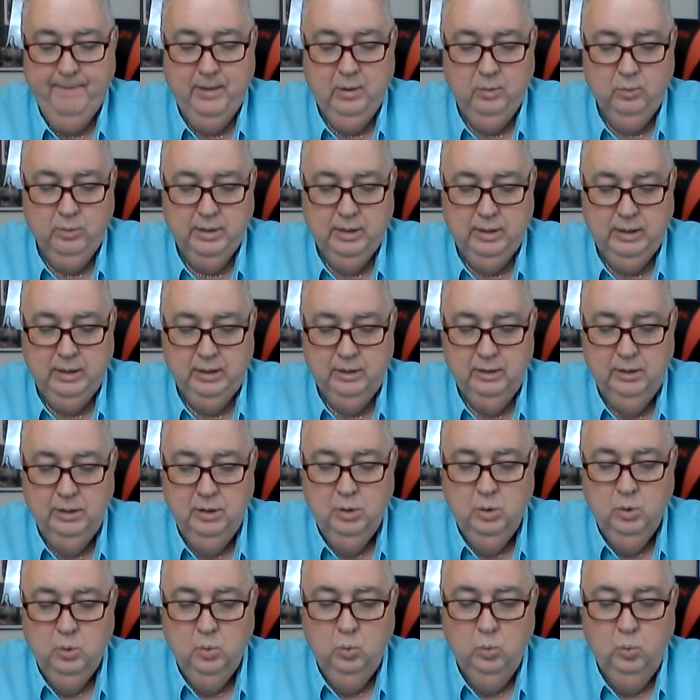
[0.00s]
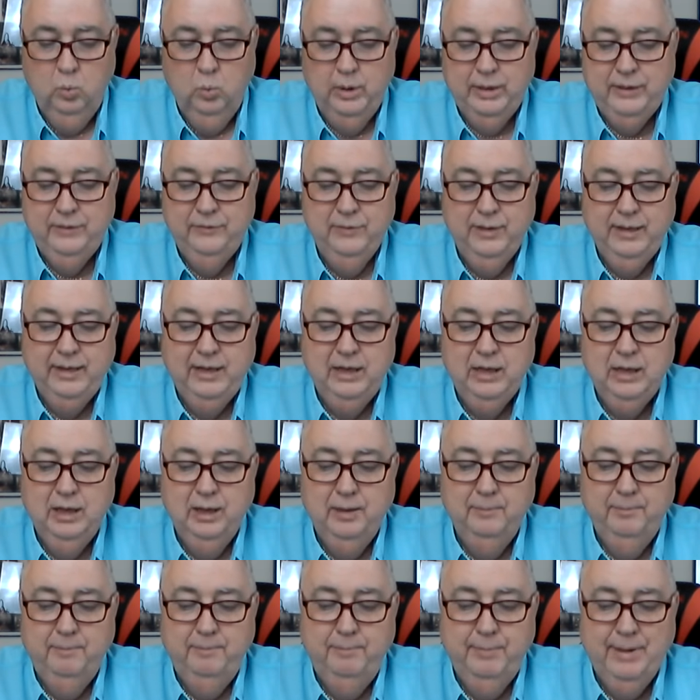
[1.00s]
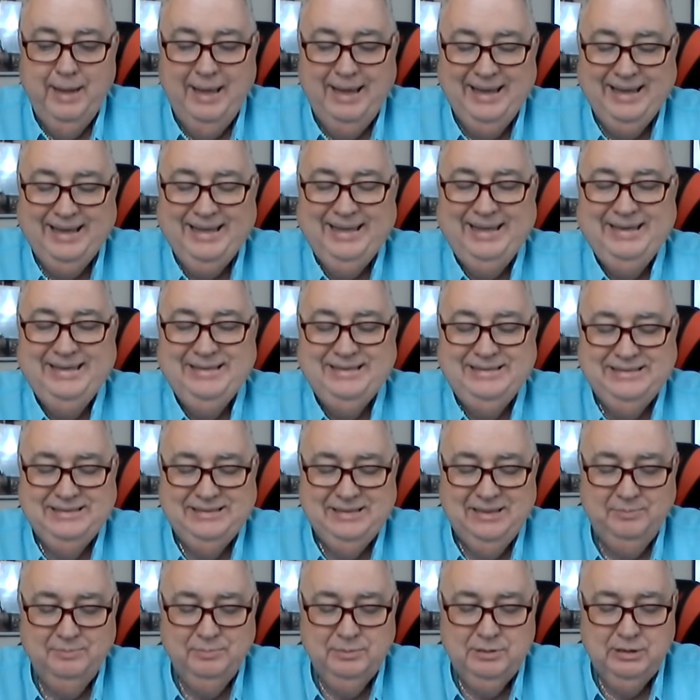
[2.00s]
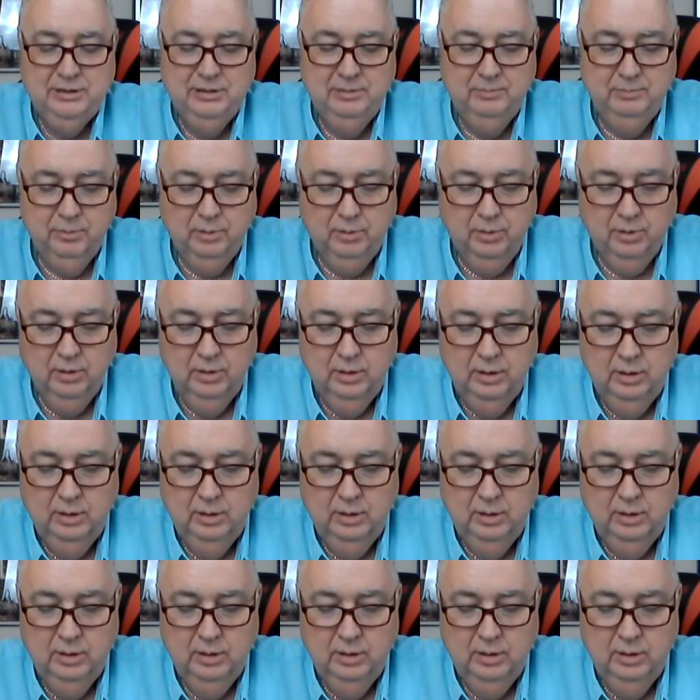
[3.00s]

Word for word: Okay. When they come back in September,